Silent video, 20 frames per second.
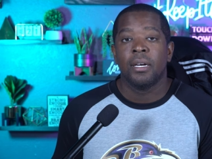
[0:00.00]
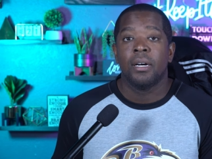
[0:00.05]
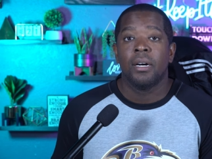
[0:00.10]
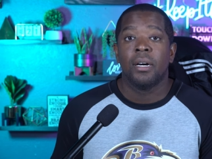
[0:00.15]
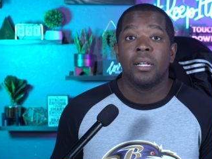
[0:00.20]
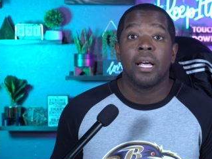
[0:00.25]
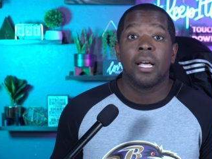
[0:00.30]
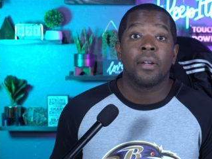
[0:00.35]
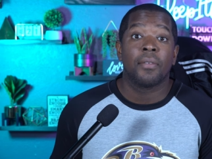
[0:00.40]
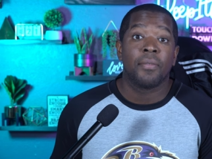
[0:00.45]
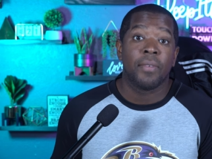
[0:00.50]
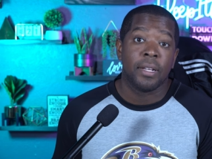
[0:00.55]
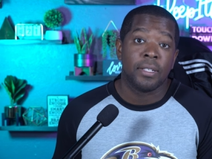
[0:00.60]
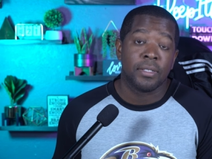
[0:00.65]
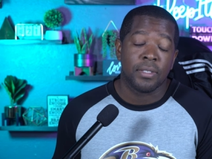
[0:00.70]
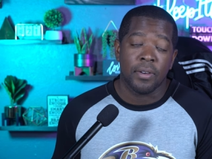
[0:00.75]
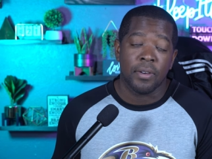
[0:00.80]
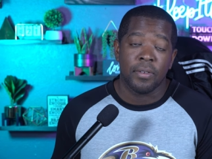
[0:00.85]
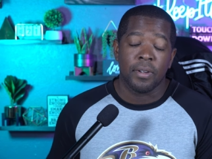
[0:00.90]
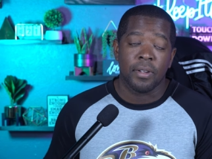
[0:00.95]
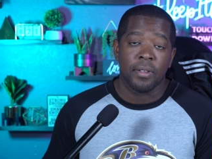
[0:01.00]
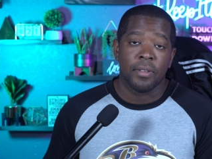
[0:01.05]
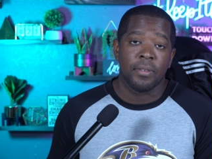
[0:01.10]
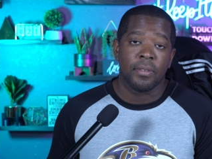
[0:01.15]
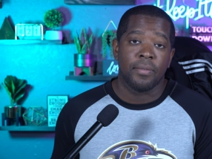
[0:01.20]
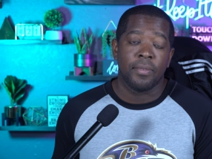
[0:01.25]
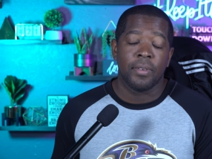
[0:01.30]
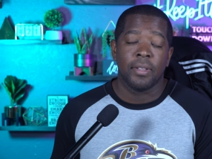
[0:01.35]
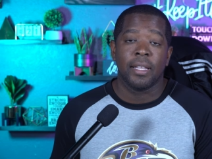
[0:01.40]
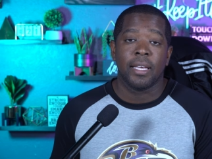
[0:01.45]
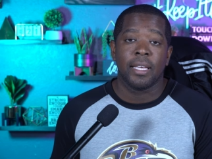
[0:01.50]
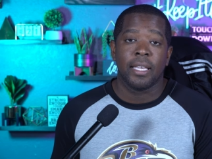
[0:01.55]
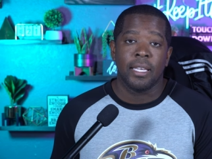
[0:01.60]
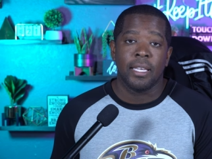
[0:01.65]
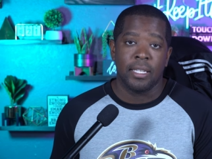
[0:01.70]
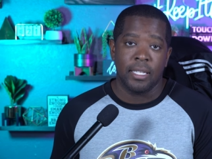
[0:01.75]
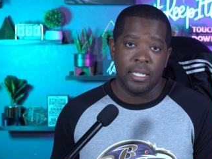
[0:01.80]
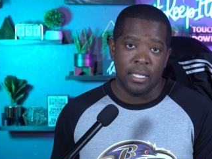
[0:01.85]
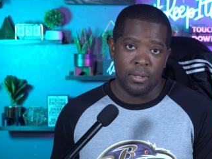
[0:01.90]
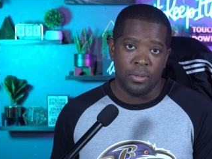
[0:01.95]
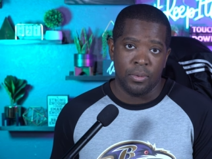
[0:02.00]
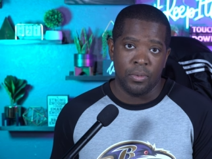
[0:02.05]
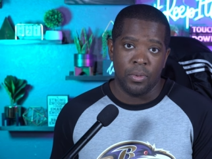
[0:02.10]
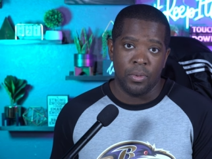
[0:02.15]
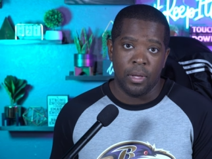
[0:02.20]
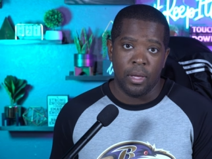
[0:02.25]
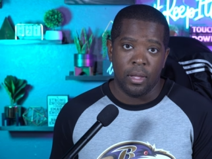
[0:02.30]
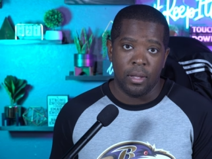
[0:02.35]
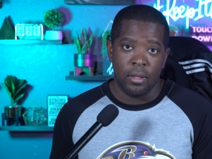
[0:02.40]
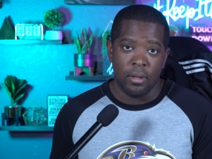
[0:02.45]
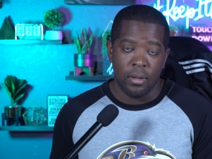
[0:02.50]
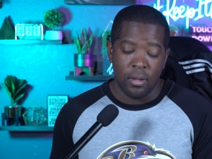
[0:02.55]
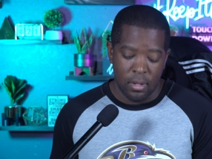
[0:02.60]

A lot of fans already feel like he did do that.